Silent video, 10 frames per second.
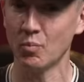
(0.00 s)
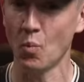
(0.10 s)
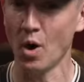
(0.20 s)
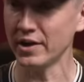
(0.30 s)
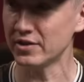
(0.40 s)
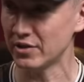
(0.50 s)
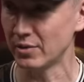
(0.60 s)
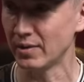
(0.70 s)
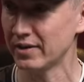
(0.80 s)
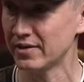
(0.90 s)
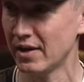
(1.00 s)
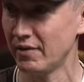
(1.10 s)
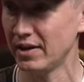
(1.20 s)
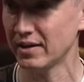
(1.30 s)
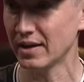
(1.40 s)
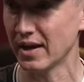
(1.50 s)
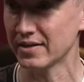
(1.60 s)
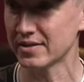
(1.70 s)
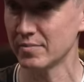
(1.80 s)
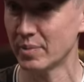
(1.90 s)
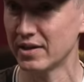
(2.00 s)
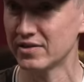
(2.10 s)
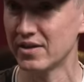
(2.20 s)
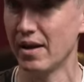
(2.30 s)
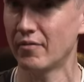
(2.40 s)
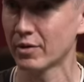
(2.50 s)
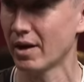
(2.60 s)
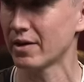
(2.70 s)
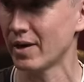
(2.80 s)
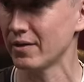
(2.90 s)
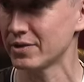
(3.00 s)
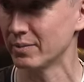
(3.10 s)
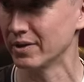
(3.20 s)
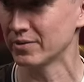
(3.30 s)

wanted to. I didn't have anything against it, but I just never got around to it.